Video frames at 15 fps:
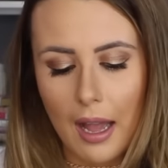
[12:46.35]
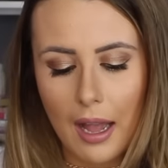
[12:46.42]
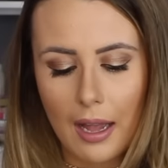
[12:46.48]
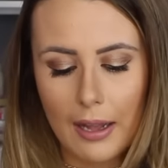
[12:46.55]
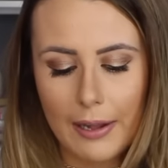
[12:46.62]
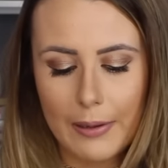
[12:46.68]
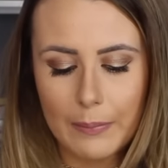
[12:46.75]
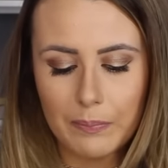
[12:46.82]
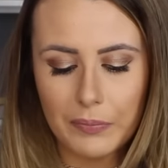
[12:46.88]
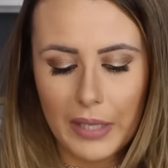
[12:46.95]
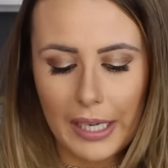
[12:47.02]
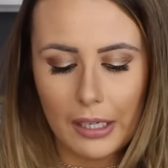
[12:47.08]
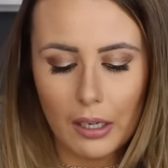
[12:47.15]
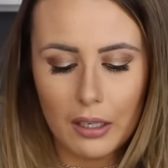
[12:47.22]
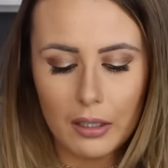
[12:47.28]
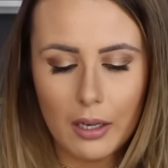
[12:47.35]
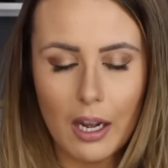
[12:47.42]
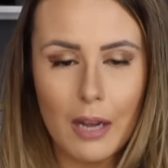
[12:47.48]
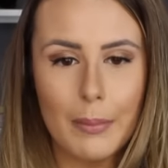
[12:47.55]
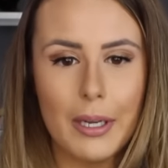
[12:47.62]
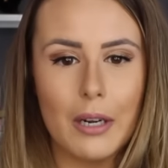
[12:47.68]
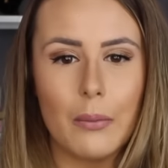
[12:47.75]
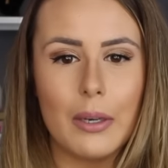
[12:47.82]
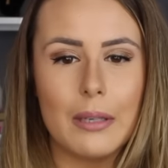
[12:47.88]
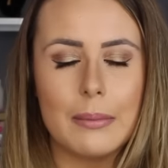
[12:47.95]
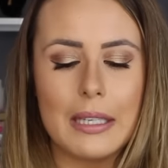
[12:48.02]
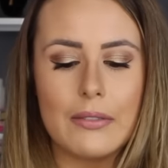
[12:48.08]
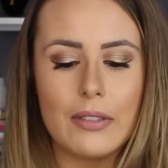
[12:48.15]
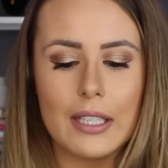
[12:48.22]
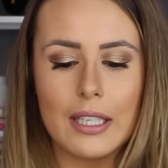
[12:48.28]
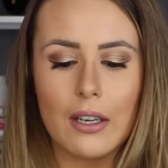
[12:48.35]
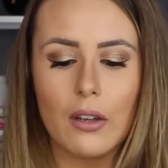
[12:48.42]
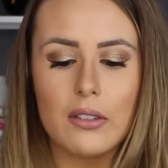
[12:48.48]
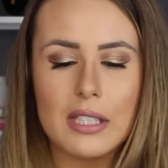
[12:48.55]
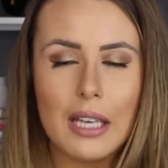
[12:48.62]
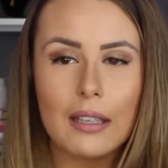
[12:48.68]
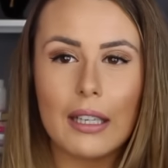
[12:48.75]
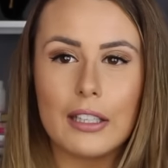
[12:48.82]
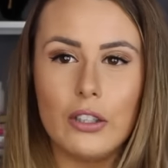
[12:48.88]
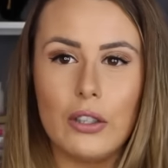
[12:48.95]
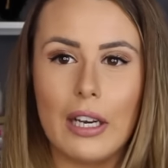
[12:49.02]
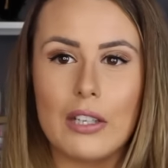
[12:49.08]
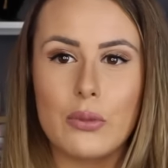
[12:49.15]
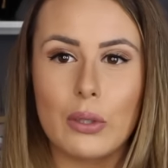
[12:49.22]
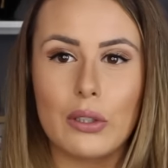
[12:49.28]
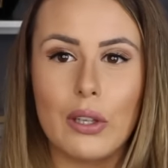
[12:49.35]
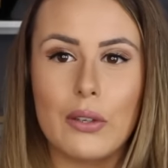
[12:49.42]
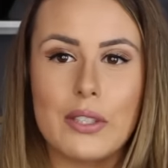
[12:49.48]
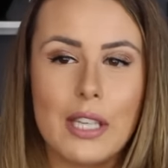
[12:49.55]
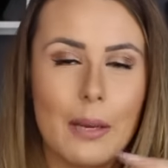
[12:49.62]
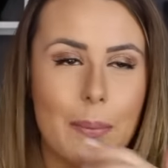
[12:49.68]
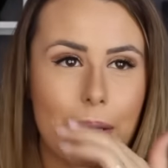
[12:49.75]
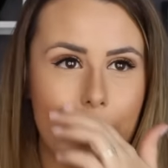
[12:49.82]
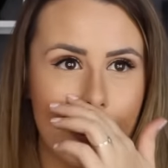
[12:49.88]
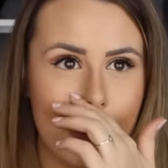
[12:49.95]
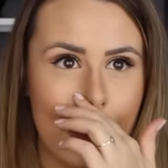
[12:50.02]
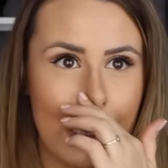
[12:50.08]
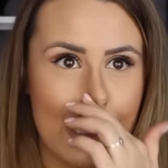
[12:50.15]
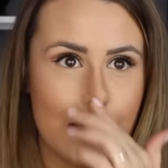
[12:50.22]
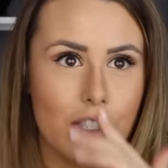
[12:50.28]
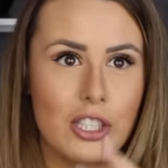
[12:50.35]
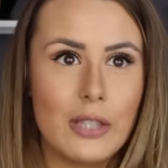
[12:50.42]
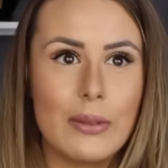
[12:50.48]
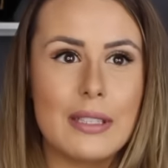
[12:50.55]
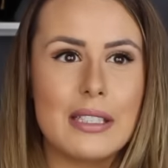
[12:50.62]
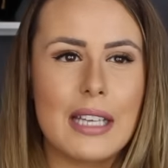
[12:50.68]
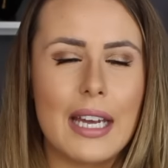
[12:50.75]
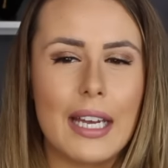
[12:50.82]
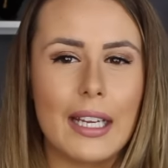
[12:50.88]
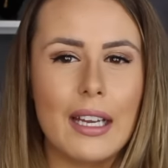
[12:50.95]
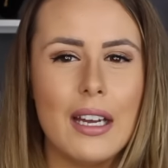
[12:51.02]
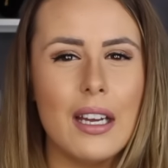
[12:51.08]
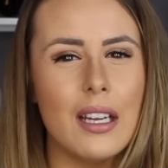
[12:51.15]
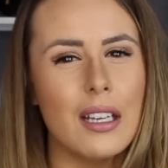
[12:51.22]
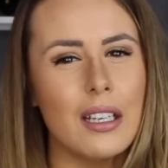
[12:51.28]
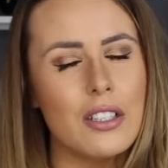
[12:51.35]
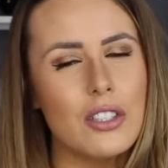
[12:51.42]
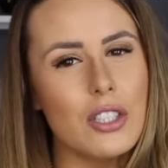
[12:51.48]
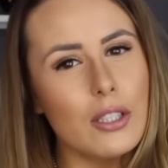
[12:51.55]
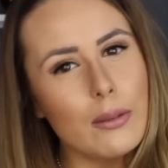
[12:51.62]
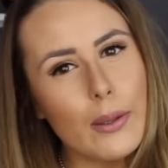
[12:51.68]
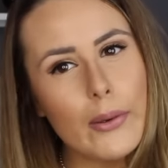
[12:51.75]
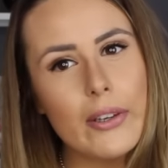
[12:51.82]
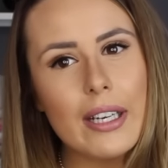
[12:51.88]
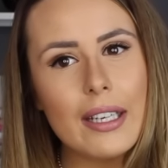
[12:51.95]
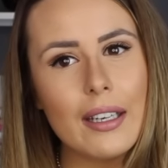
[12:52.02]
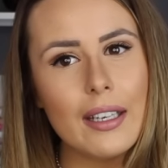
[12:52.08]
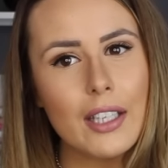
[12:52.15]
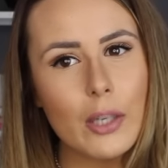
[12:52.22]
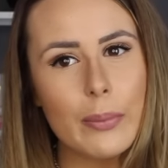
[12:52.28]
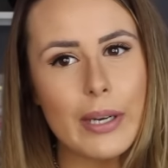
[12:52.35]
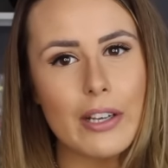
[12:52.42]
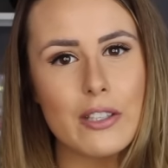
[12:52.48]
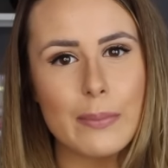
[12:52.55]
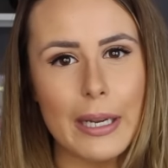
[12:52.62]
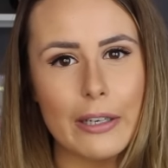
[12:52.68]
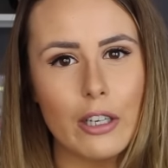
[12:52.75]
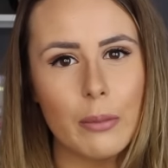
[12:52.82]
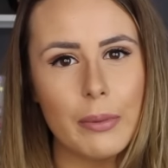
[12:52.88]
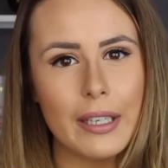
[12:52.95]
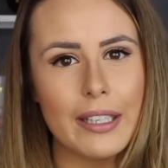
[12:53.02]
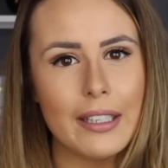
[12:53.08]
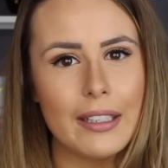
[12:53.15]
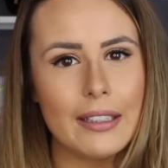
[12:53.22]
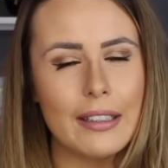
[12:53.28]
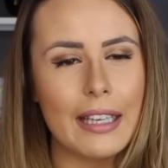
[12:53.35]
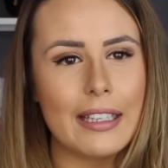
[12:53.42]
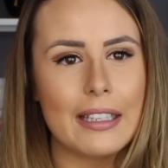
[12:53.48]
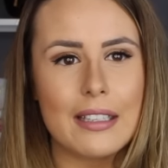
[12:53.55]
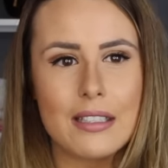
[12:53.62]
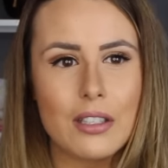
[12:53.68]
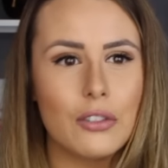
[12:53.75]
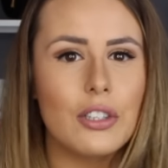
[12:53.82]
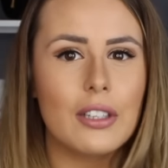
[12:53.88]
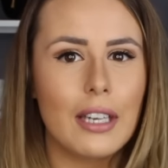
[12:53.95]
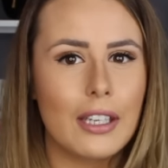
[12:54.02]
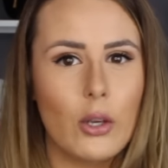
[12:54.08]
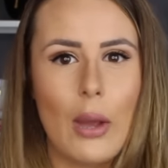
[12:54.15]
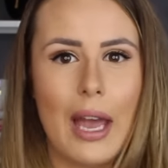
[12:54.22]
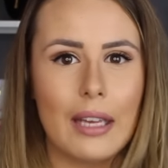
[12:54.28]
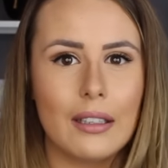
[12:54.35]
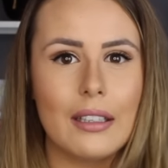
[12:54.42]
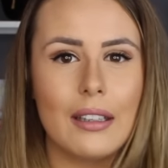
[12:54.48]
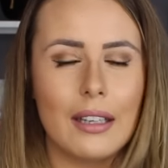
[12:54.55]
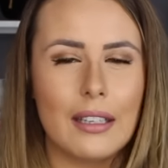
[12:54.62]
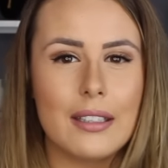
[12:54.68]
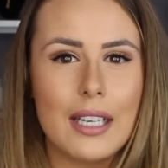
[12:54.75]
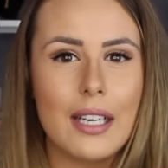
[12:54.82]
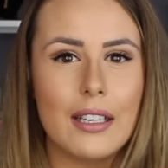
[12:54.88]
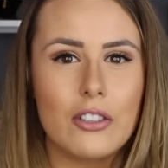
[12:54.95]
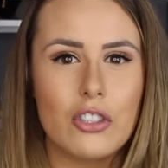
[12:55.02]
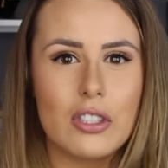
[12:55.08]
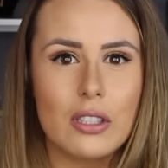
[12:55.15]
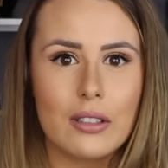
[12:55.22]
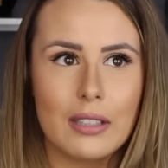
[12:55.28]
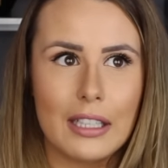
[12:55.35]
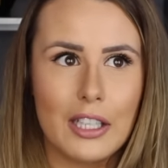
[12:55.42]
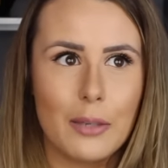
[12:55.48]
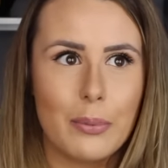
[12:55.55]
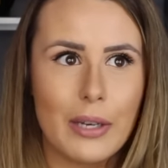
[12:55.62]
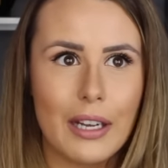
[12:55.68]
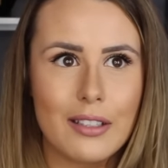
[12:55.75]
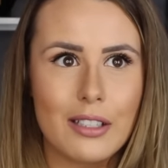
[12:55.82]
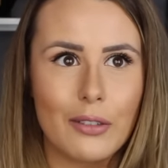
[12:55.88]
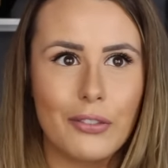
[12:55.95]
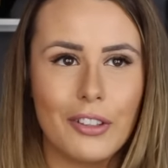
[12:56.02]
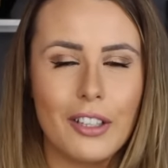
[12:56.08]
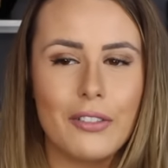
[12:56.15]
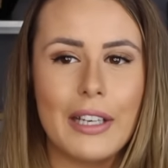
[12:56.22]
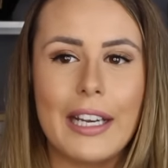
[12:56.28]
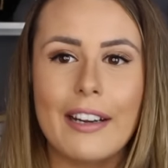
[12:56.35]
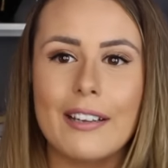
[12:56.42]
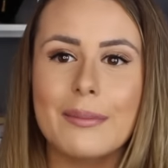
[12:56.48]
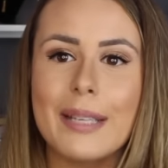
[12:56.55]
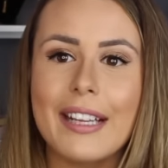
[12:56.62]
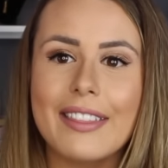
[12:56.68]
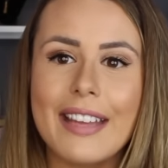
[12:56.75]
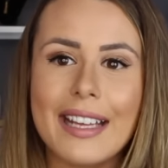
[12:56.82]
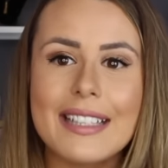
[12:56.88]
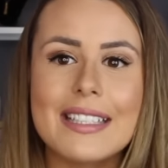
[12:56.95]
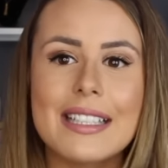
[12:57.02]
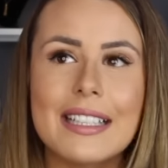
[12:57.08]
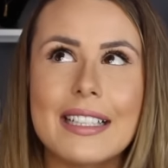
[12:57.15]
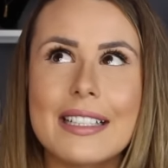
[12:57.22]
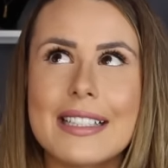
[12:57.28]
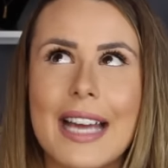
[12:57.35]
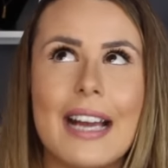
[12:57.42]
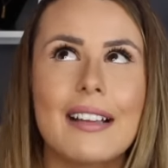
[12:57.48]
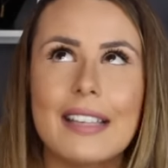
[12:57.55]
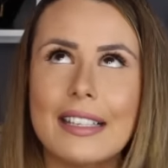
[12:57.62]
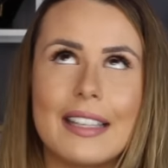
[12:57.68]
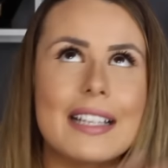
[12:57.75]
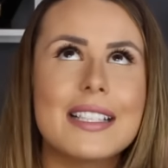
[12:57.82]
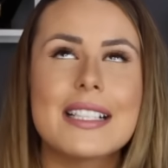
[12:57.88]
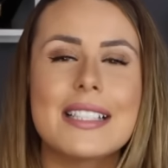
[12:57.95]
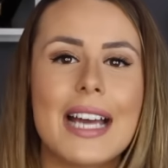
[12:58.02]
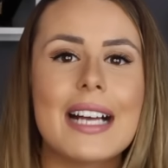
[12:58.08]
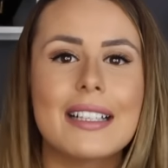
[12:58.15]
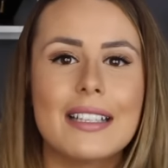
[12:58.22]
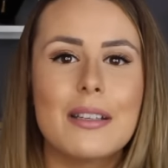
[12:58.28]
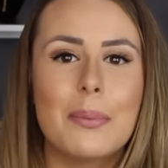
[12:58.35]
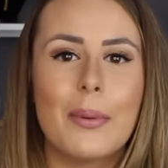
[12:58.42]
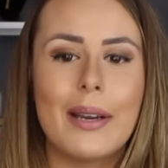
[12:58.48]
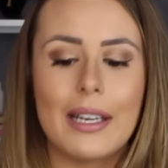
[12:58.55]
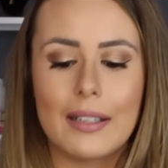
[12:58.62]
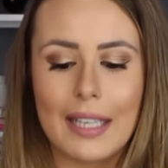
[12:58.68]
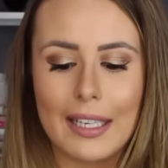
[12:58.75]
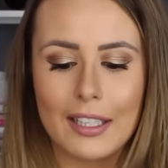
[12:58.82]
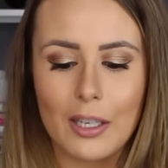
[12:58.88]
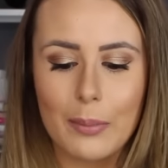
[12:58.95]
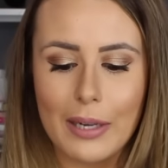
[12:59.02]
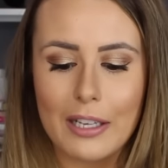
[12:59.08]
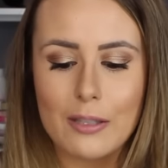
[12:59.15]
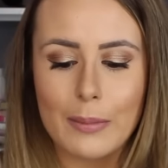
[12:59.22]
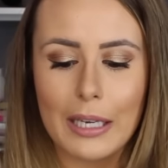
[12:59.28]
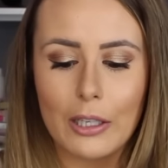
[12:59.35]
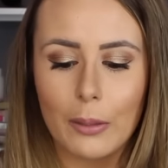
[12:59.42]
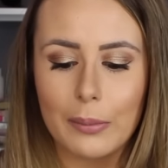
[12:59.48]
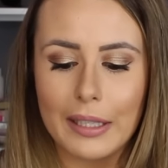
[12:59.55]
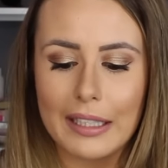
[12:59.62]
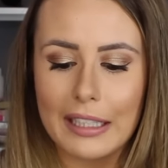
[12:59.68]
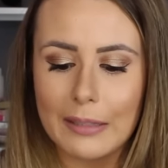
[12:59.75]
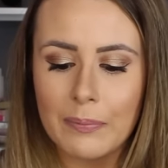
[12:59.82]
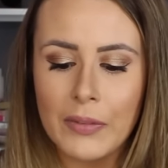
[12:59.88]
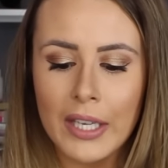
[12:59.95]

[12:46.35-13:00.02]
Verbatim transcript: Um, I got a comment on one of my videos that like you guys were close up in and she was like, do you regret getting your brows microbladed? Like it doesn't look like you had anything done. It just looks like your brows are full of hair. And I'm like, that's the exact, like that's exactly the point of getting your brows microbladed.